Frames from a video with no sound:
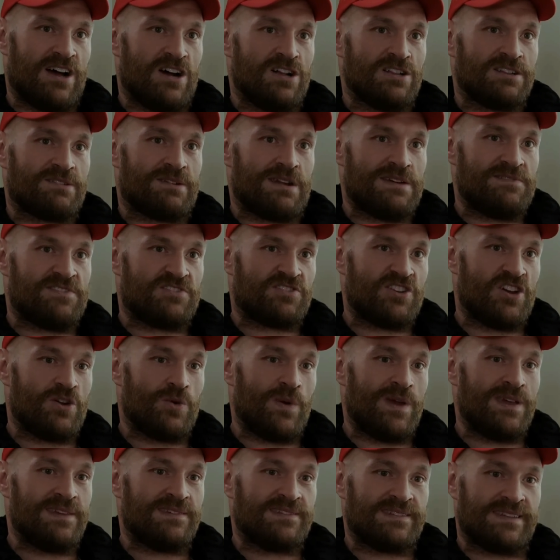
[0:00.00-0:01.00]
Alder Hey for 2
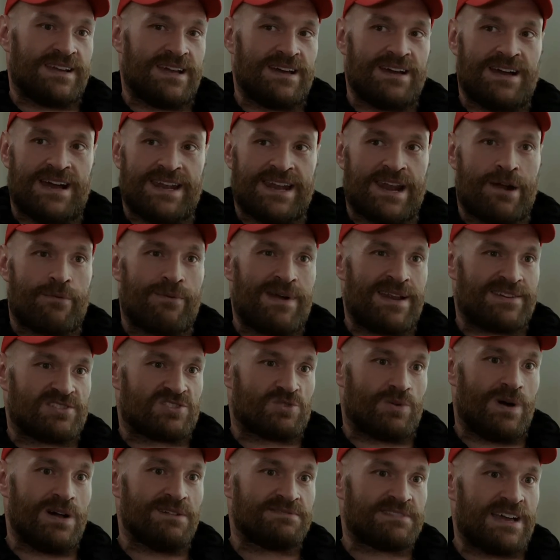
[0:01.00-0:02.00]
weeks and I ran
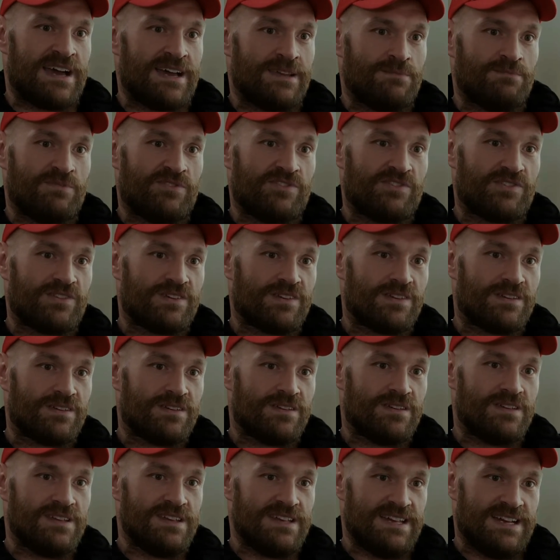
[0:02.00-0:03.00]
12 times.
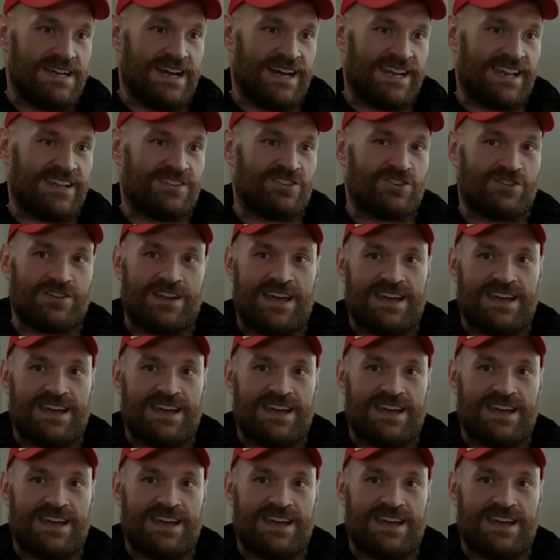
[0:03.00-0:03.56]
But I'd done